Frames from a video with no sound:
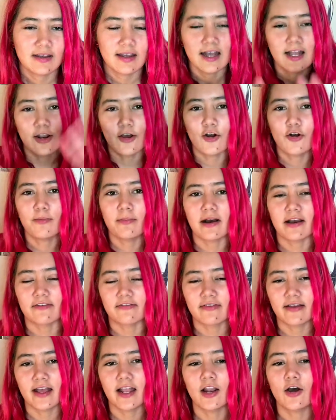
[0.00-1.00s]
Hello, my
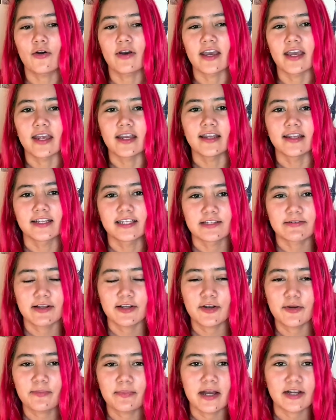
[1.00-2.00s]
fellow aliens.
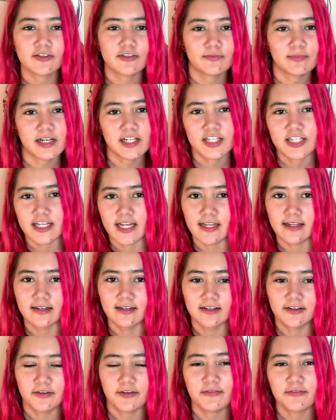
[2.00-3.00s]
Welcome back to my channel.
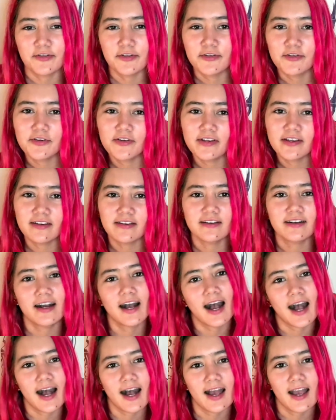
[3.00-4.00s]
Or if you're new here,
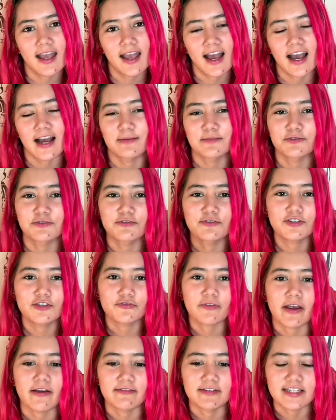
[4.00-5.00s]
hi, I'm Jojo
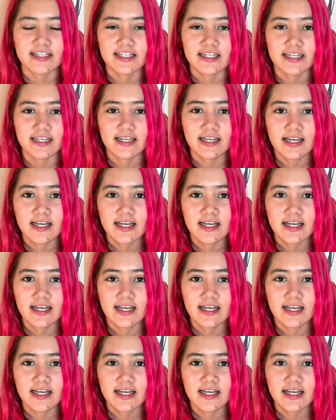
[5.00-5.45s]
Rarity.